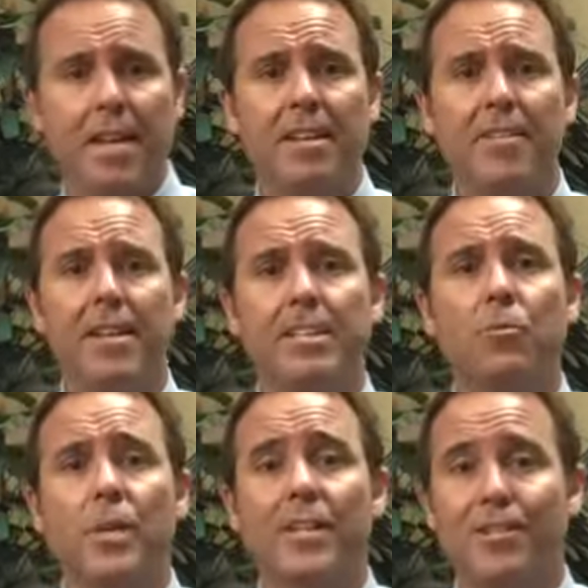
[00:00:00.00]
and the things that
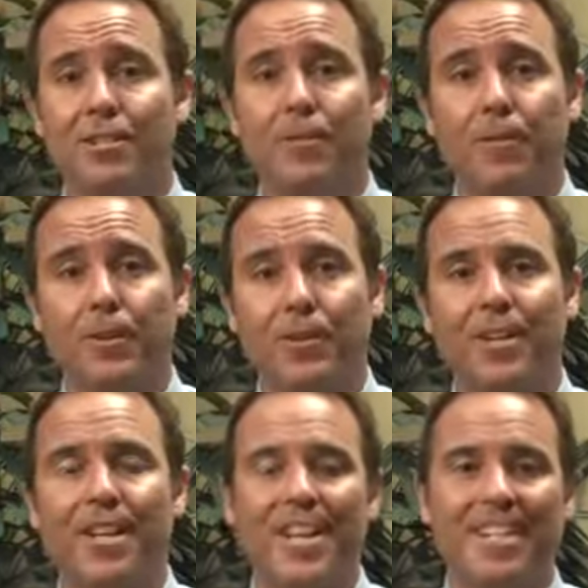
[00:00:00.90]
we can do for you
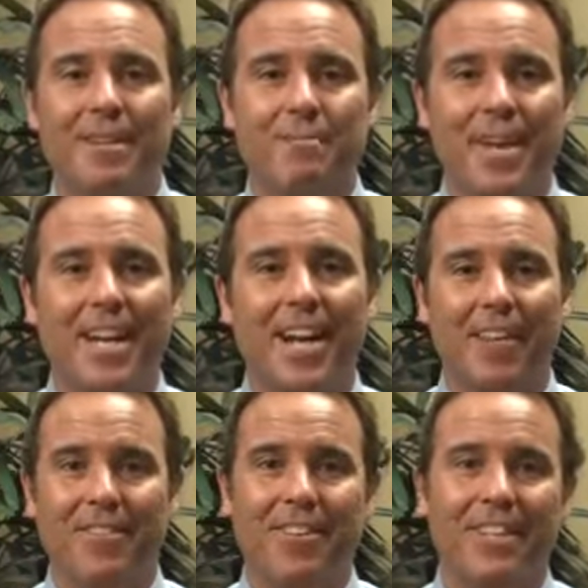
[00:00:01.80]
to make
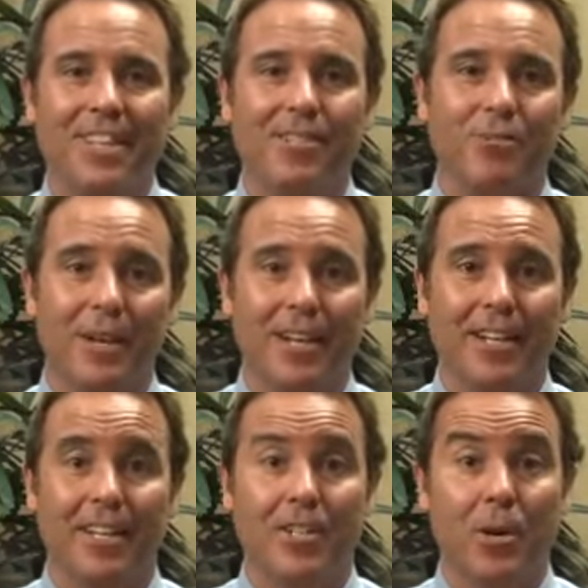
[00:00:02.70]
everything great.
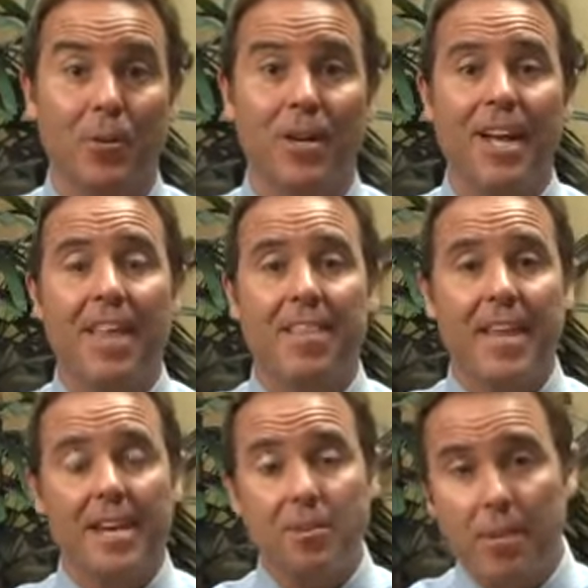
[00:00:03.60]
So
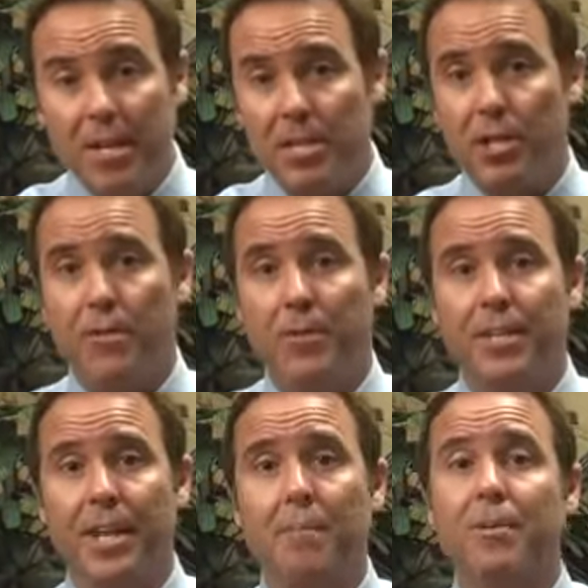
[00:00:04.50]
that's what I'm going to share with you
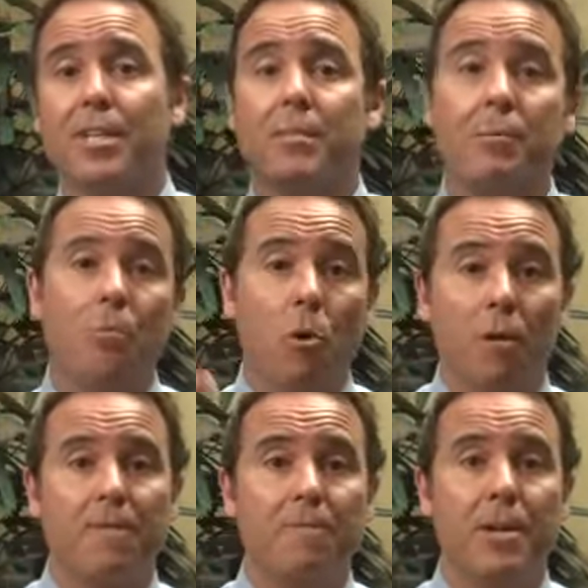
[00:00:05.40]
today, but there's going to be
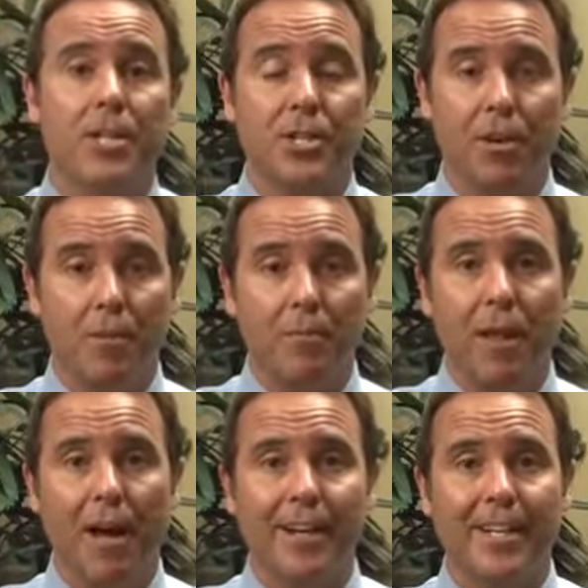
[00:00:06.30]
more information on our
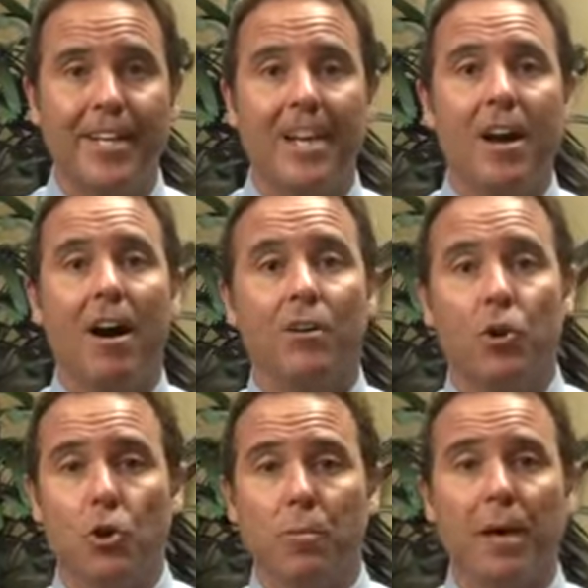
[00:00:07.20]
blog.
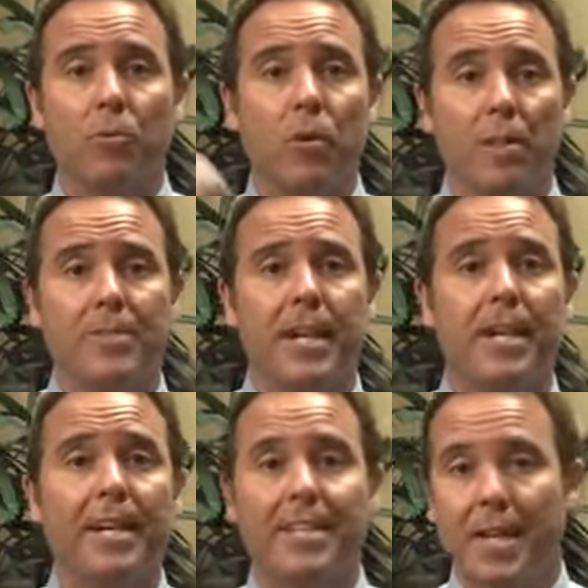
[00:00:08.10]
Go to my website at